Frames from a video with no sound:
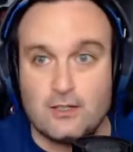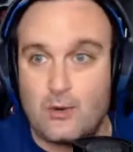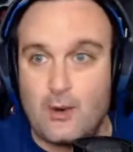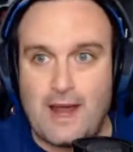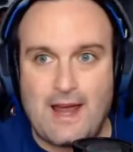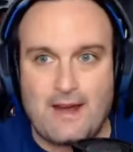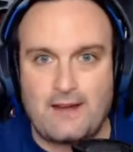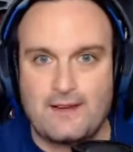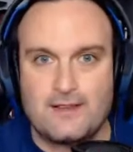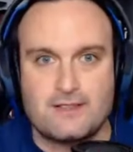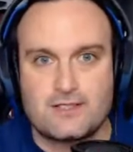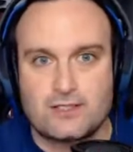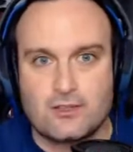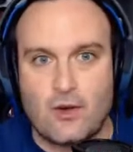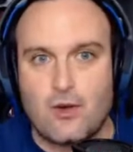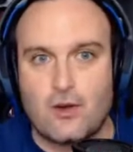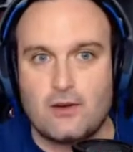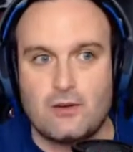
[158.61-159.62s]
How did it
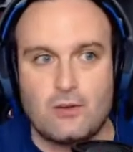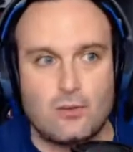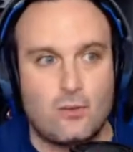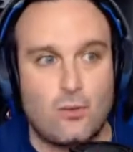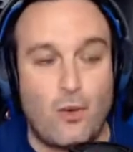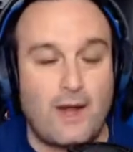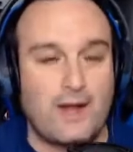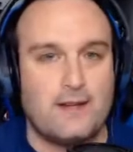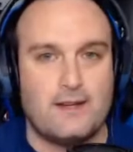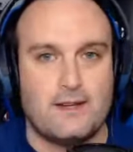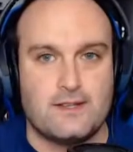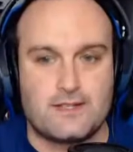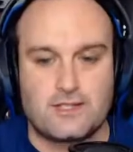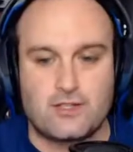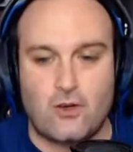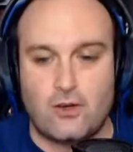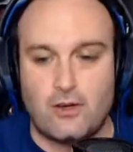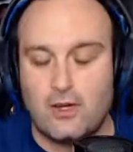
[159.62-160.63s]
start? Why did it
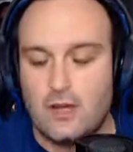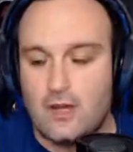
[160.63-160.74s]
start?